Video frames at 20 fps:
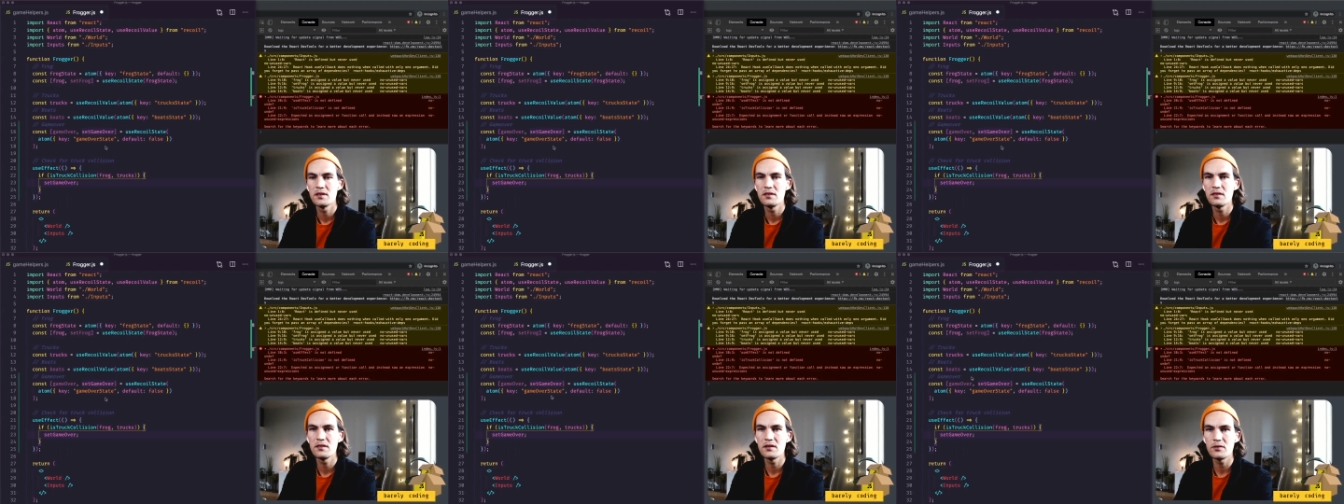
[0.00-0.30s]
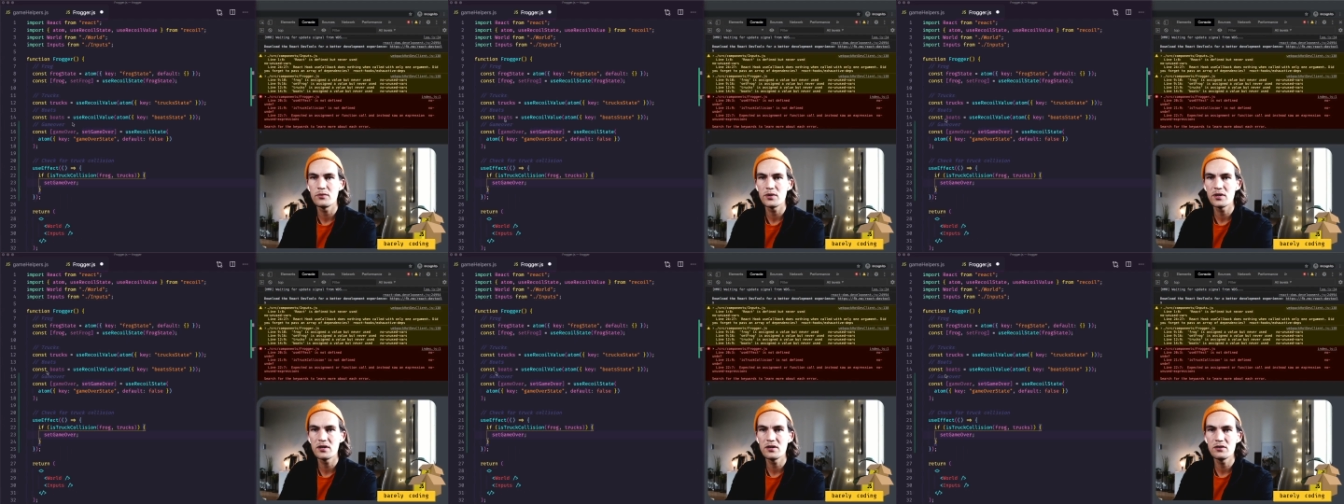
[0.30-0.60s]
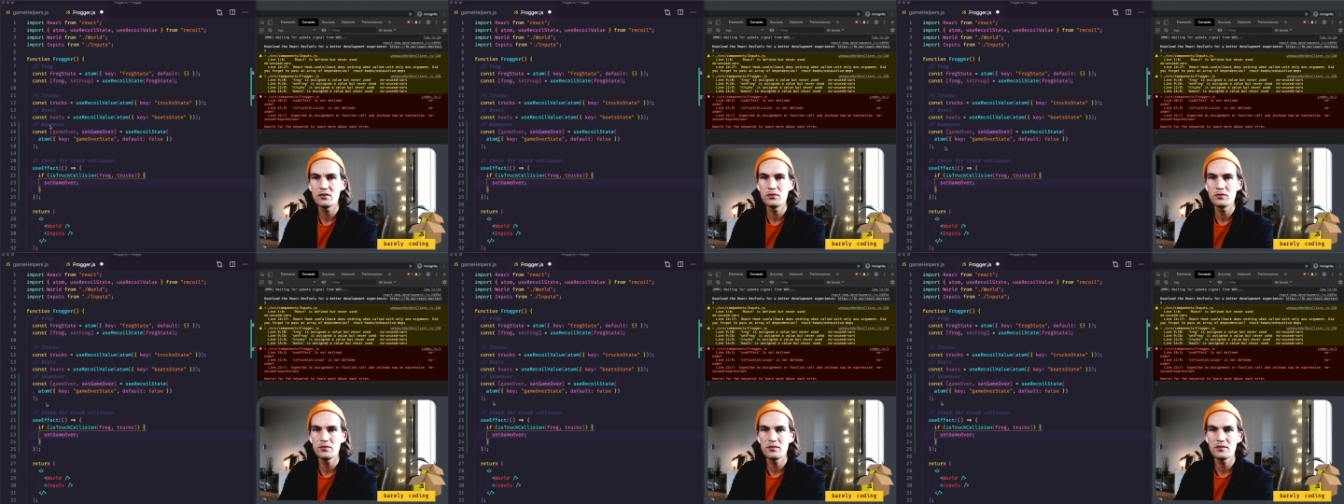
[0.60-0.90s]
There we
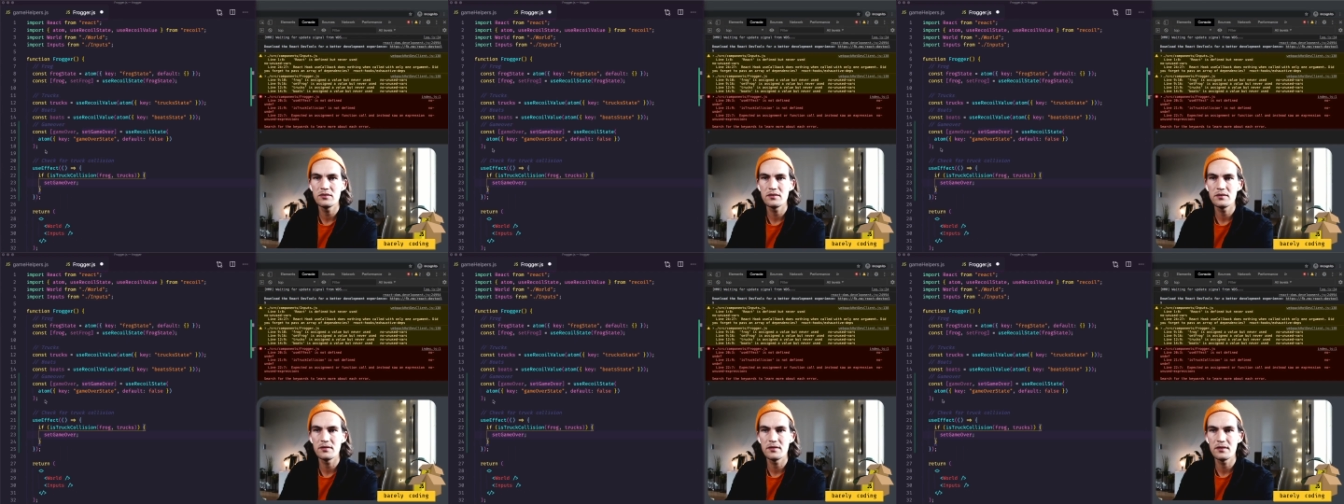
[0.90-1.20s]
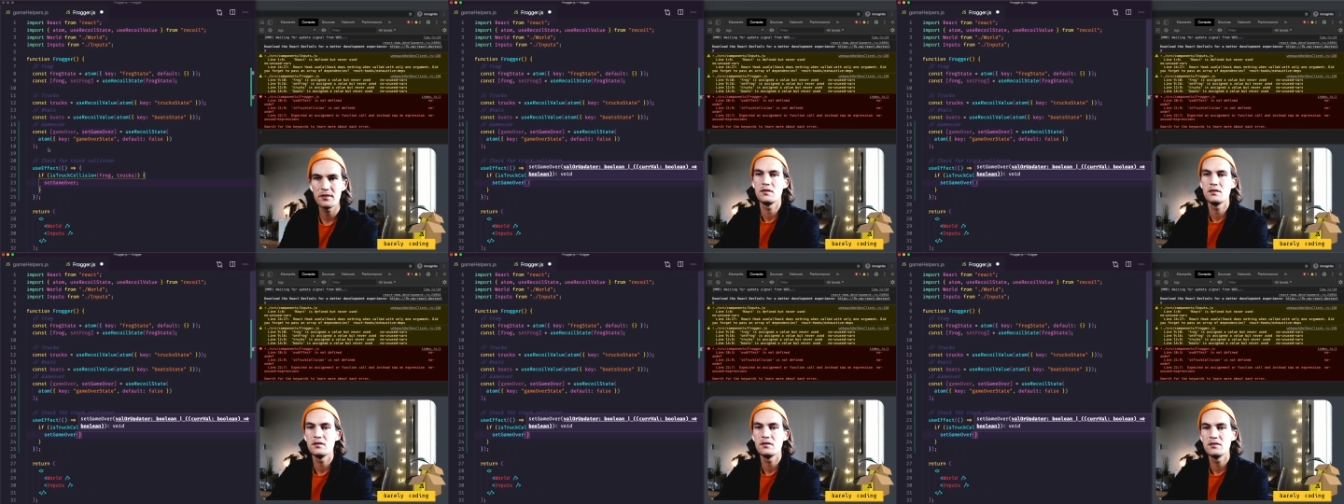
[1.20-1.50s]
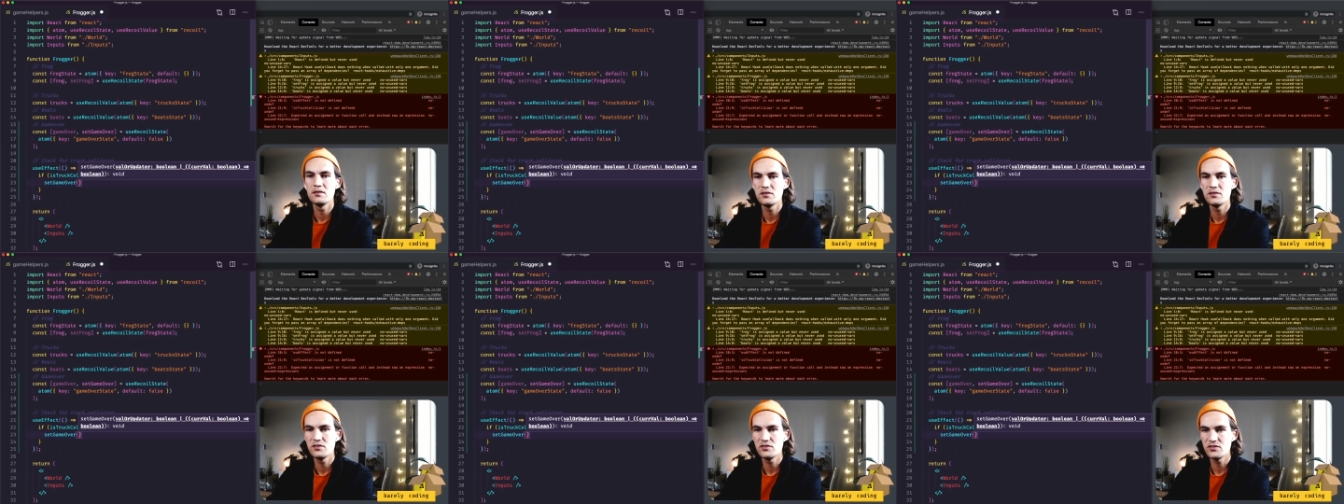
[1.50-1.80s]
go.
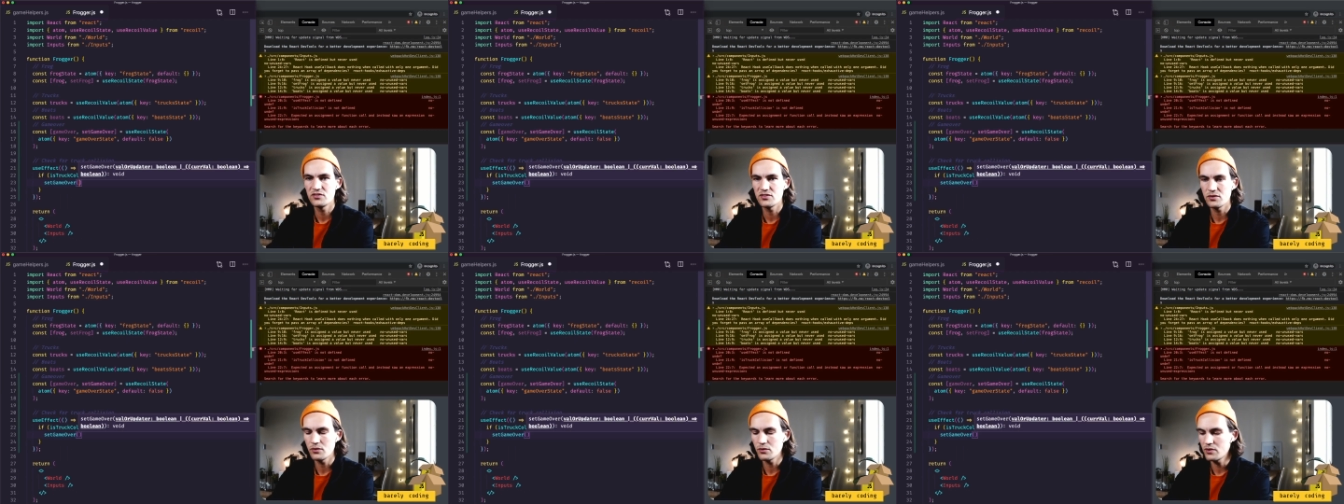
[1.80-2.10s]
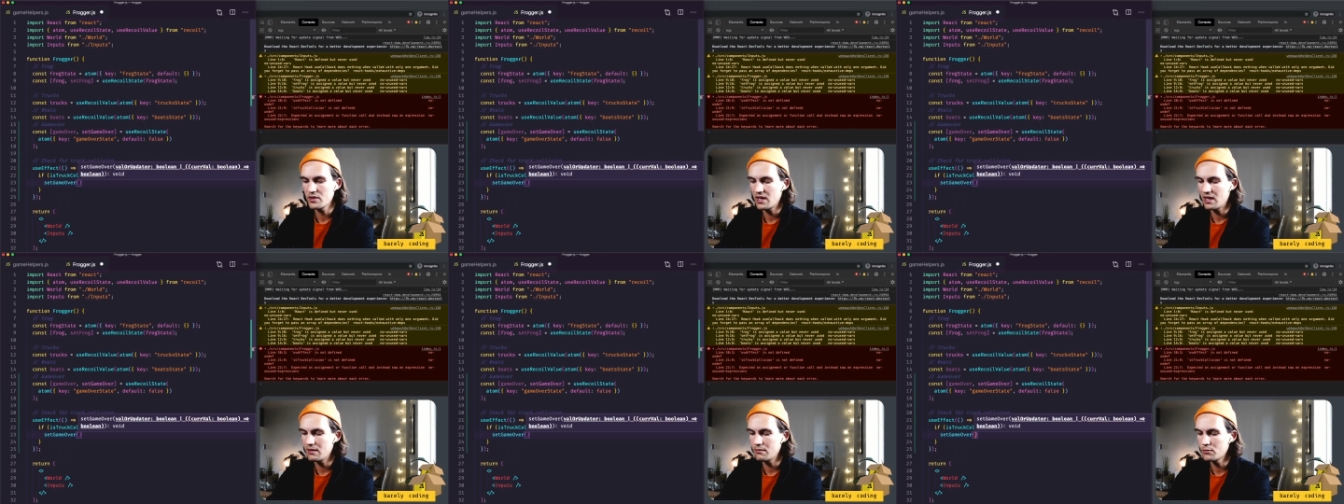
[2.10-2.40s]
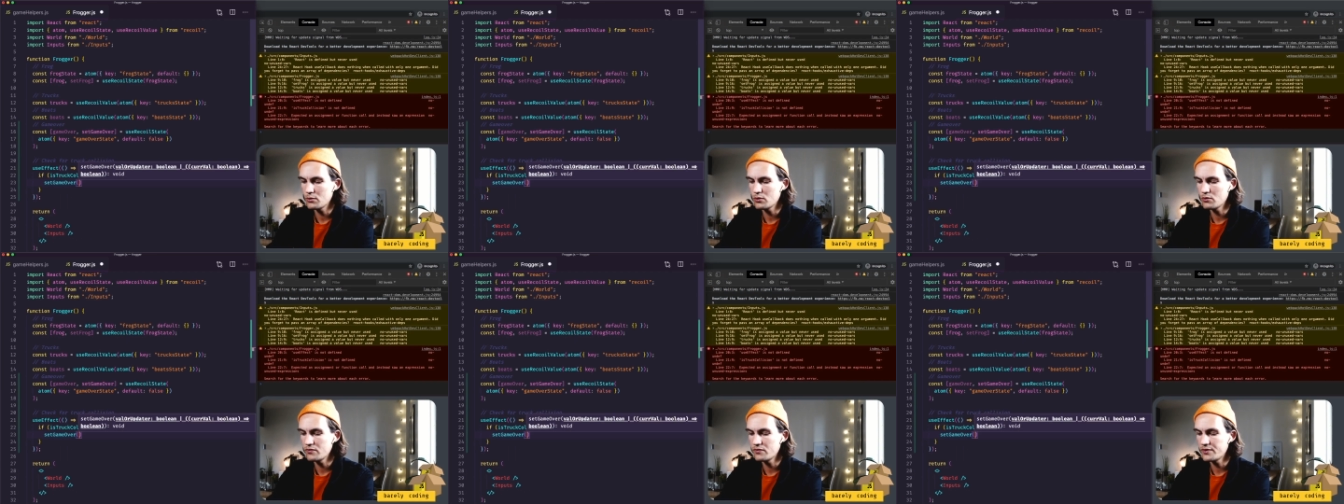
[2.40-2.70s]
So game
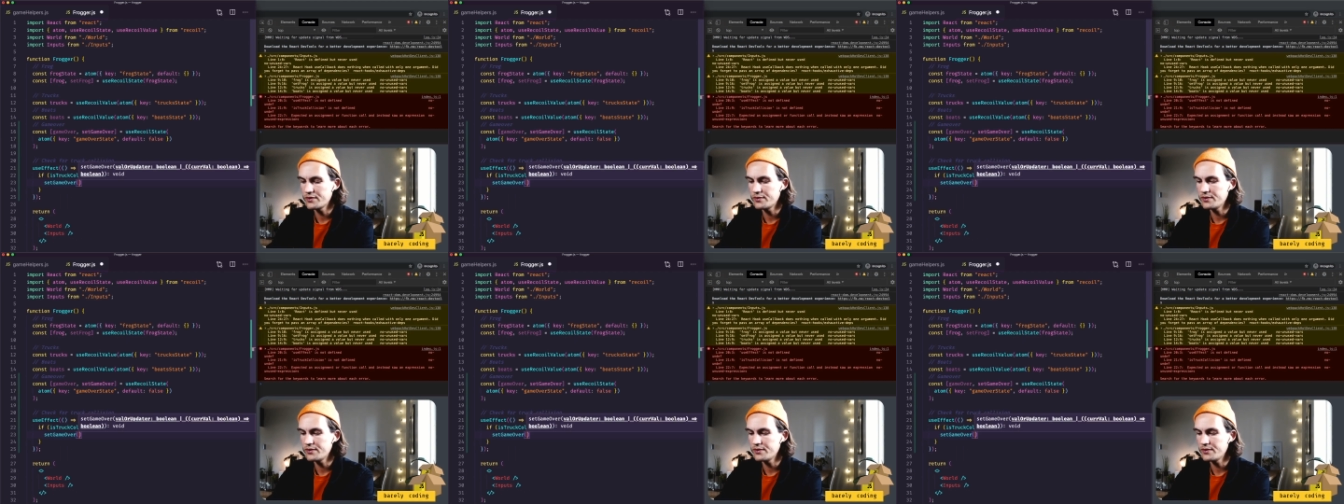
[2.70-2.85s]
over